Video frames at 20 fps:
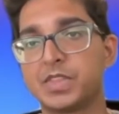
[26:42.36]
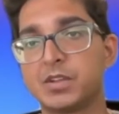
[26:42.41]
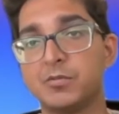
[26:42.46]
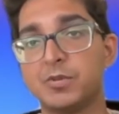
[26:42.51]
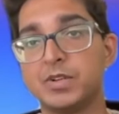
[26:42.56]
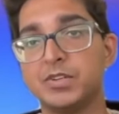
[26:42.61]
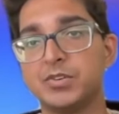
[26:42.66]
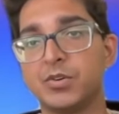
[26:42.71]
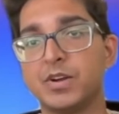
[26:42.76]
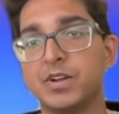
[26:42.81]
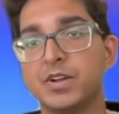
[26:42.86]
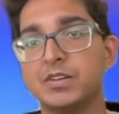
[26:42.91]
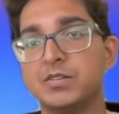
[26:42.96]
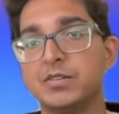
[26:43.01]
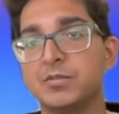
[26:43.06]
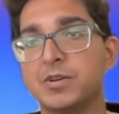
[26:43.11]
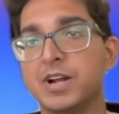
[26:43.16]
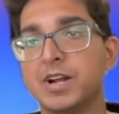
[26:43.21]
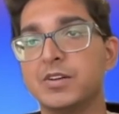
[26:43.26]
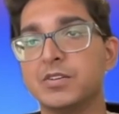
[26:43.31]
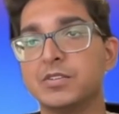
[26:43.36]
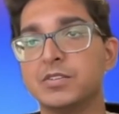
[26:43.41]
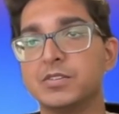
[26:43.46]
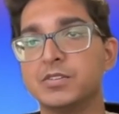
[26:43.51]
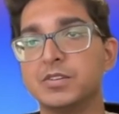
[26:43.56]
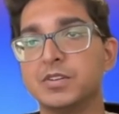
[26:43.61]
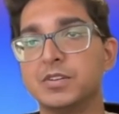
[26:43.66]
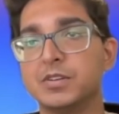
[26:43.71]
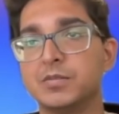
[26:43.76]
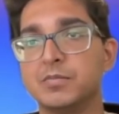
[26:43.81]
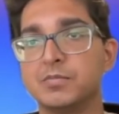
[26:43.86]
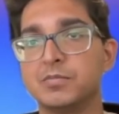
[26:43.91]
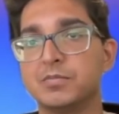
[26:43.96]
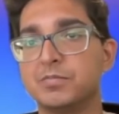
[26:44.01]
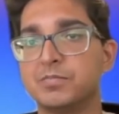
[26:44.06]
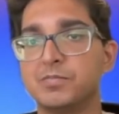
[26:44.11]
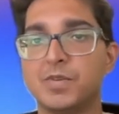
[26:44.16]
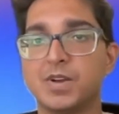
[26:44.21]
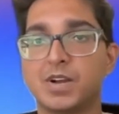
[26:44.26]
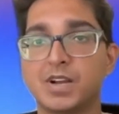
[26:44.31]
joined around
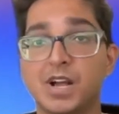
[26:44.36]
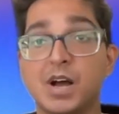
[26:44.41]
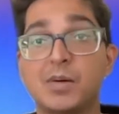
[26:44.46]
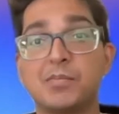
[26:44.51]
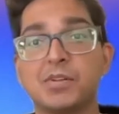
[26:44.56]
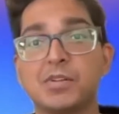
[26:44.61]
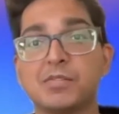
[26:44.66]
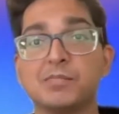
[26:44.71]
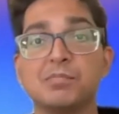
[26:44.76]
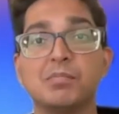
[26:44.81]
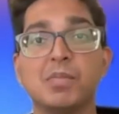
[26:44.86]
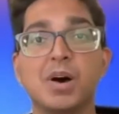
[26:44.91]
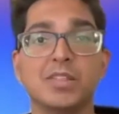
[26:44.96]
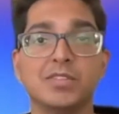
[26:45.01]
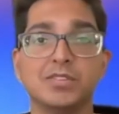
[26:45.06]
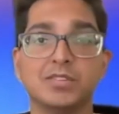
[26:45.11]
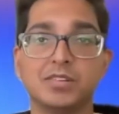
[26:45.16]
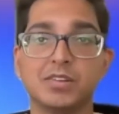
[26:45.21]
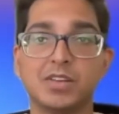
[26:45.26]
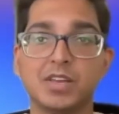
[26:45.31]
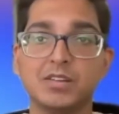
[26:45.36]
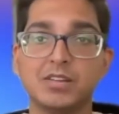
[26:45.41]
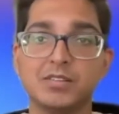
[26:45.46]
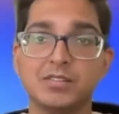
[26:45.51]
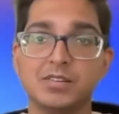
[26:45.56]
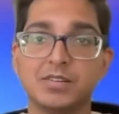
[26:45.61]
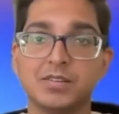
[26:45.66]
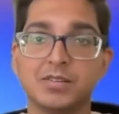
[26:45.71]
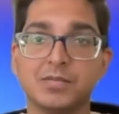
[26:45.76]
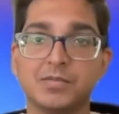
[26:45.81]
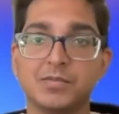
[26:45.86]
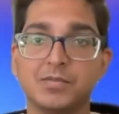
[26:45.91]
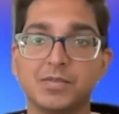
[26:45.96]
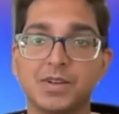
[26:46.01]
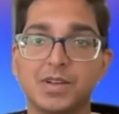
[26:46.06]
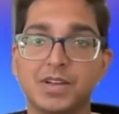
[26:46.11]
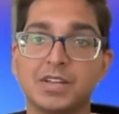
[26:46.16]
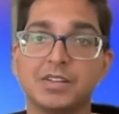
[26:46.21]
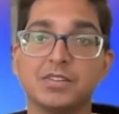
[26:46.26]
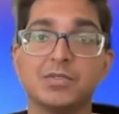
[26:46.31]
a couple of months into
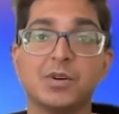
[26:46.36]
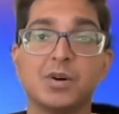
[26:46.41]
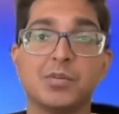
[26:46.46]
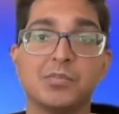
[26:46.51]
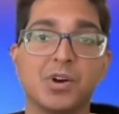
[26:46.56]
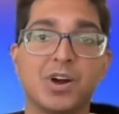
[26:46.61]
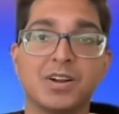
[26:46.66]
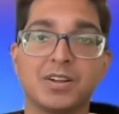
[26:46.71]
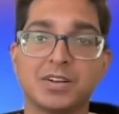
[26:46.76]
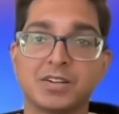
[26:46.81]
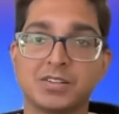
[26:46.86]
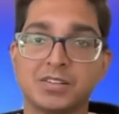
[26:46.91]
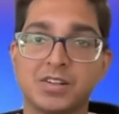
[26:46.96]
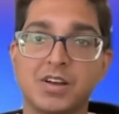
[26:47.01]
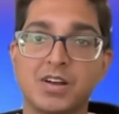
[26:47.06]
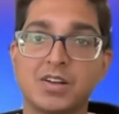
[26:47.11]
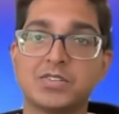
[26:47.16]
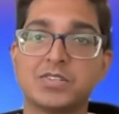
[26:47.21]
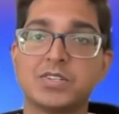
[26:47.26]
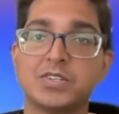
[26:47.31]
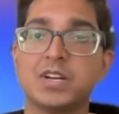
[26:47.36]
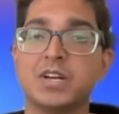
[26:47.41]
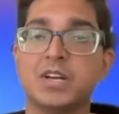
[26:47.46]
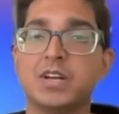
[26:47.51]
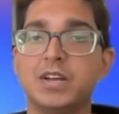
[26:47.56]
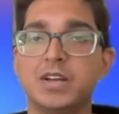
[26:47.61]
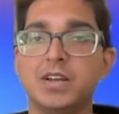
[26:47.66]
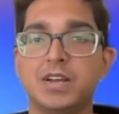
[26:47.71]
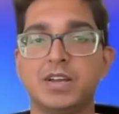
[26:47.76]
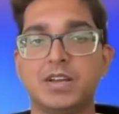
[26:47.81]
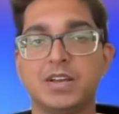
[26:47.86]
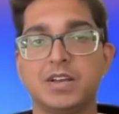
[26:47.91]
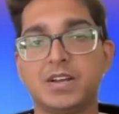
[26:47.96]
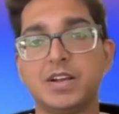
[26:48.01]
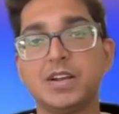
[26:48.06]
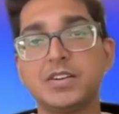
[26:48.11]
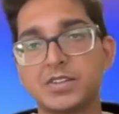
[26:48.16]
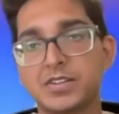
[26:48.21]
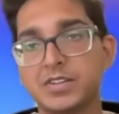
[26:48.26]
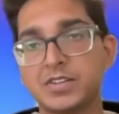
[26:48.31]
our product launch. I
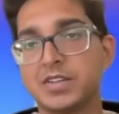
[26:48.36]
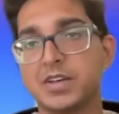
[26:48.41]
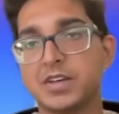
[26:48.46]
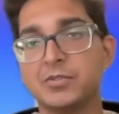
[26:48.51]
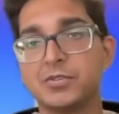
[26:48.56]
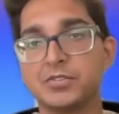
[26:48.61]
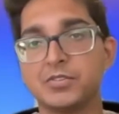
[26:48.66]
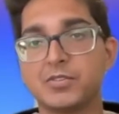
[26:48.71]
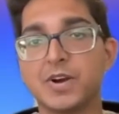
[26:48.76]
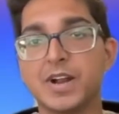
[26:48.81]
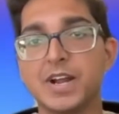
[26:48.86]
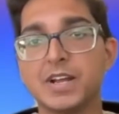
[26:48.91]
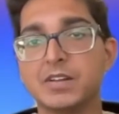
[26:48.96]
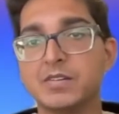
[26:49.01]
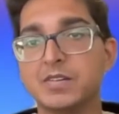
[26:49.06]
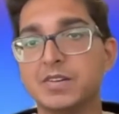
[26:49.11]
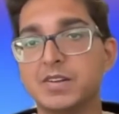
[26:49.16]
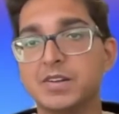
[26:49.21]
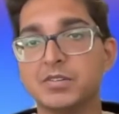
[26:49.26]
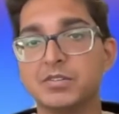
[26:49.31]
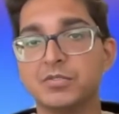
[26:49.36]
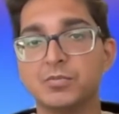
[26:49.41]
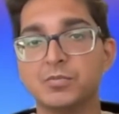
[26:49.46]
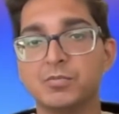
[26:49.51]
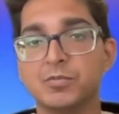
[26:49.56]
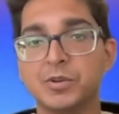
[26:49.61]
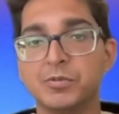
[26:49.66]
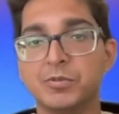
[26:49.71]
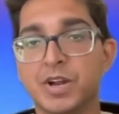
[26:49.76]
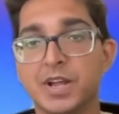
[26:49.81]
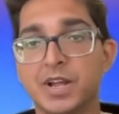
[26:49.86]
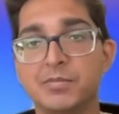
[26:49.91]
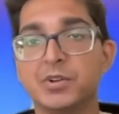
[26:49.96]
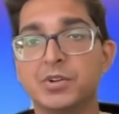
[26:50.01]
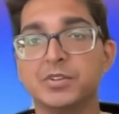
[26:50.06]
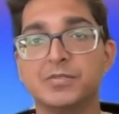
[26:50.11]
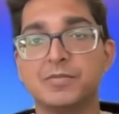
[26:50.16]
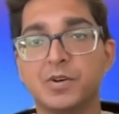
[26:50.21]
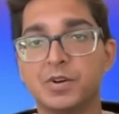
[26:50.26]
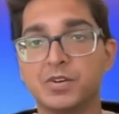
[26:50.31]
actually think that was great because we were able
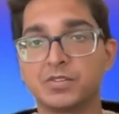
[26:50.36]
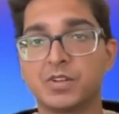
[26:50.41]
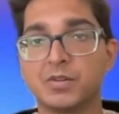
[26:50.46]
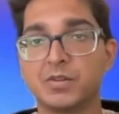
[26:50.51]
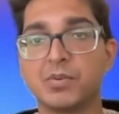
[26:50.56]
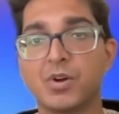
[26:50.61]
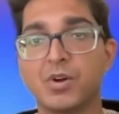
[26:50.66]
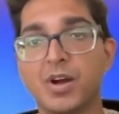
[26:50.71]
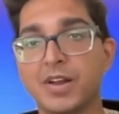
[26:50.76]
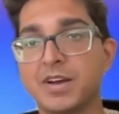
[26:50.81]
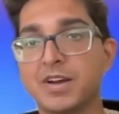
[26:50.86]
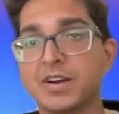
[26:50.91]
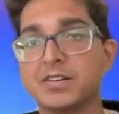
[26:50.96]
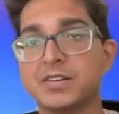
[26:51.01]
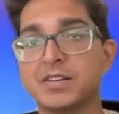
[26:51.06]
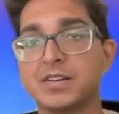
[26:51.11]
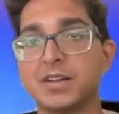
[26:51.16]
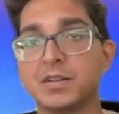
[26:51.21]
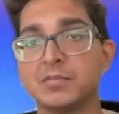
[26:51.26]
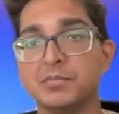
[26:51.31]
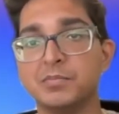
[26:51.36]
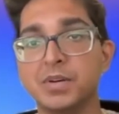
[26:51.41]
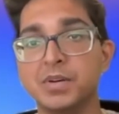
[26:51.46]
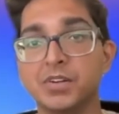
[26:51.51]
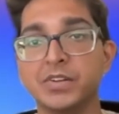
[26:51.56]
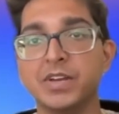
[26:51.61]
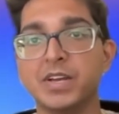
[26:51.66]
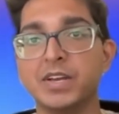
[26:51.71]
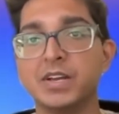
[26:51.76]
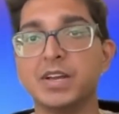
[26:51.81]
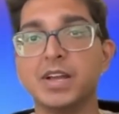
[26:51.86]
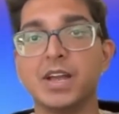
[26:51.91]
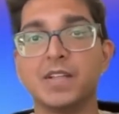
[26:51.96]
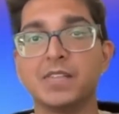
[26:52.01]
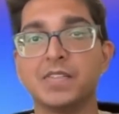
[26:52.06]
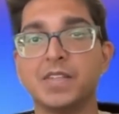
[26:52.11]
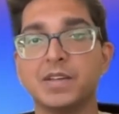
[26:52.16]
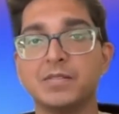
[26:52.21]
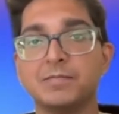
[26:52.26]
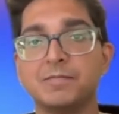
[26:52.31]
to focus on product and building, and
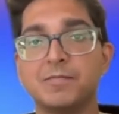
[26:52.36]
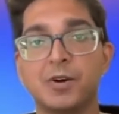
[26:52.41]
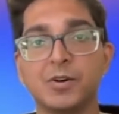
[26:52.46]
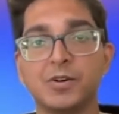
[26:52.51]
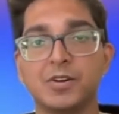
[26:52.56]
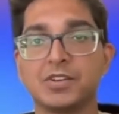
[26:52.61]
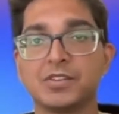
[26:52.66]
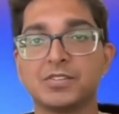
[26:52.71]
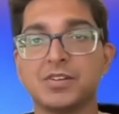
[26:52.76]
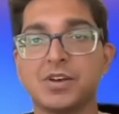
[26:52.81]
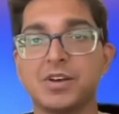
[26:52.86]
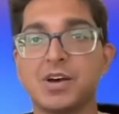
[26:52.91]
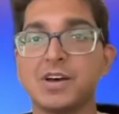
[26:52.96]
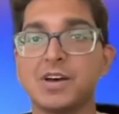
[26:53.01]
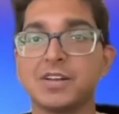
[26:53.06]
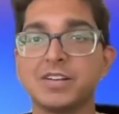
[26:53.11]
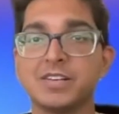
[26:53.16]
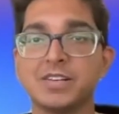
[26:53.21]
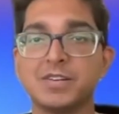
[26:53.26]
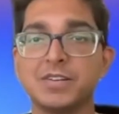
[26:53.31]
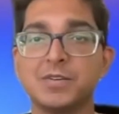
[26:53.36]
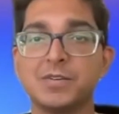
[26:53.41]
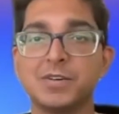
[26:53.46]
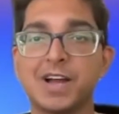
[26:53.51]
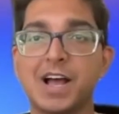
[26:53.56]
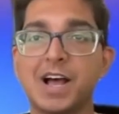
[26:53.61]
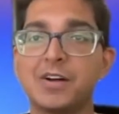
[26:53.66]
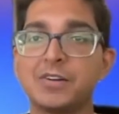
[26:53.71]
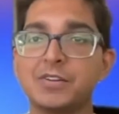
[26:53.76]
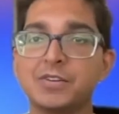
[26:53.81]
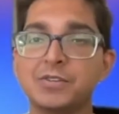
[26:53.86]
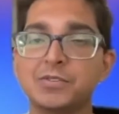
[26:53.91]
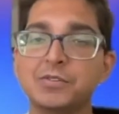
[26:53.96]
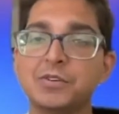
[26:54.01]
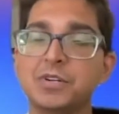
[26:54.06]
then focus on how do you